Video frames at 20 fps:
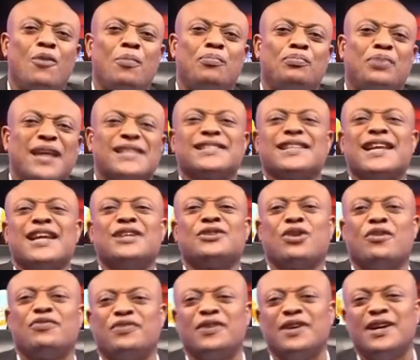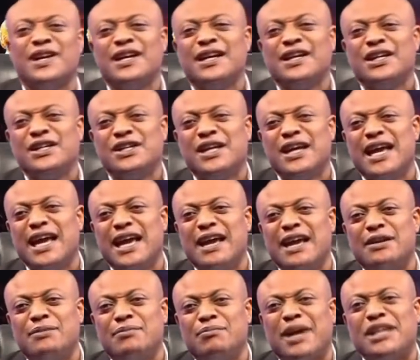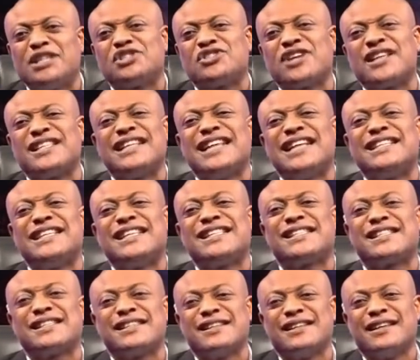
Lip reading: president of magistrate and judges,